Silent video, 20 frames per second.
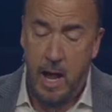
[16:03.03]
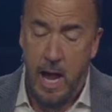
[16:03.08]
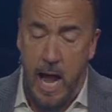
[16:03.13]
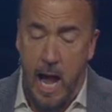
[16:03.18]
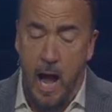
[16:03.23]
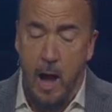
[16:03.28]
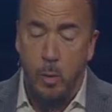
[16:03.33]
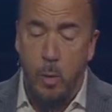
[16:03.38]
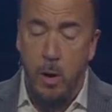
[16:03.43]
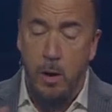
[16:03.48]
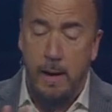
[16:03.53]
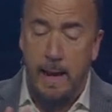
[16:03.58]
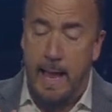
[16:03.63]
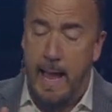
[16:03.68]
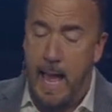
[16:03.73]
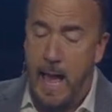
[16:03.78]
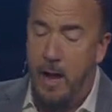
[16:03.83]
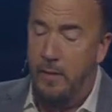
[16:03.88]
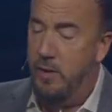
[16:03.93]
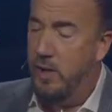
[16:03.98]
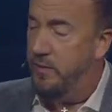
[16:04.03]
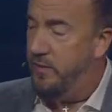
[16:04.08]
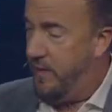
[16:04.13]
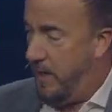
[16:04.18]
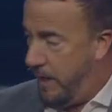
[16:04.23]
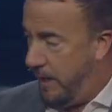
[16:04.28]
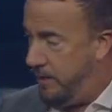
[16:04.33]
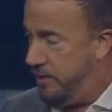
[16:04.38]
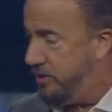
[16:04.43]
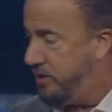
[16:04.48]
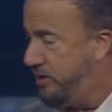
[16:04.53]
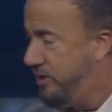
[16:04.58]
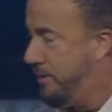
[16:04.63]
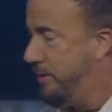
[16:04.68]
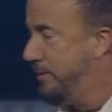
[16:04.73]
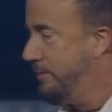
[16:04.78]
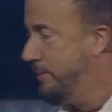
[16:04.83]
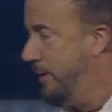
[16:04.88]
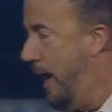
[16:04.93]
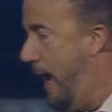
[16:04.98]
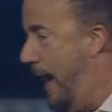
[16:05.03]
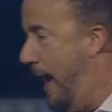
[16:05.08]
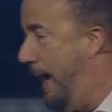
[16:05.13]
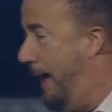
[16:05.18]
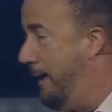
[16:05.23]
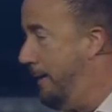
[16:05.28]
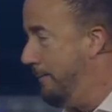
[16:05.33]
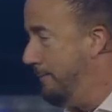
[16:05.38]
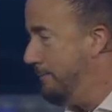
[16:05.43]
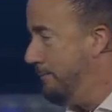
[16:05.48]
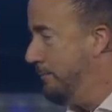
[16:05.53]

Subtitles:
I want to have a feast. Hey,